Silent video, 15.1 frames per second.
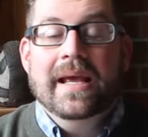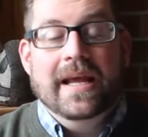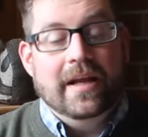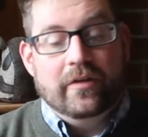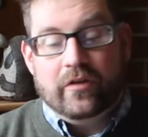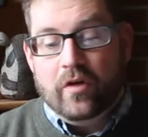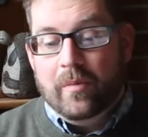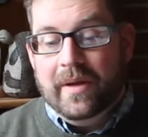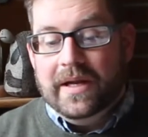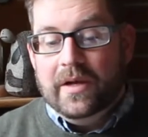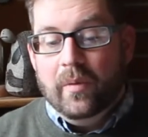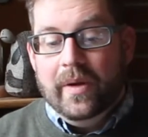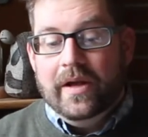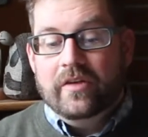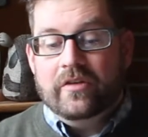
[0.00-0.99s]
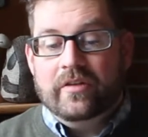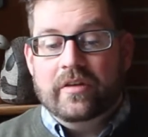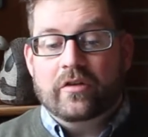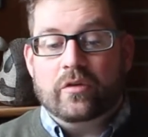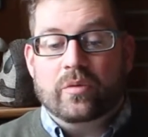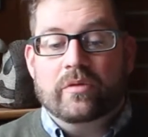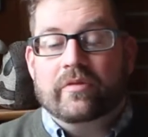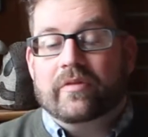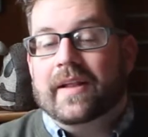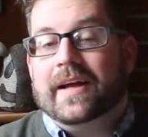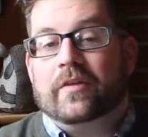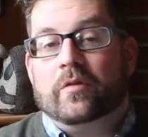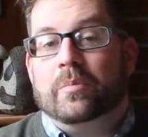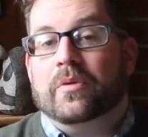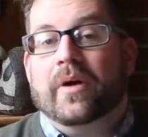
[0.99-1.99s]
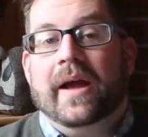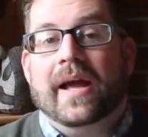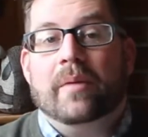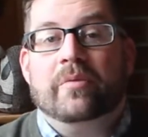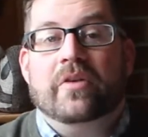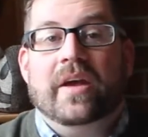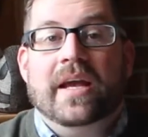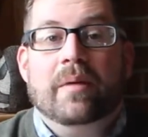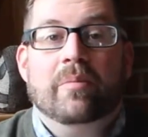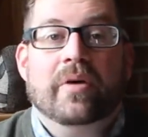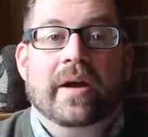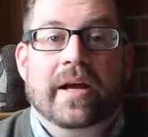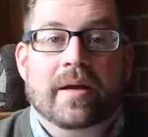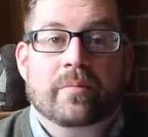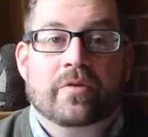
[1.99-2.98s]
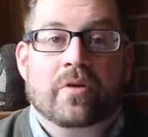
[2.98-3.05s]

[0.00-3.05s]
In so many ways, this reflects perhaps Abraham's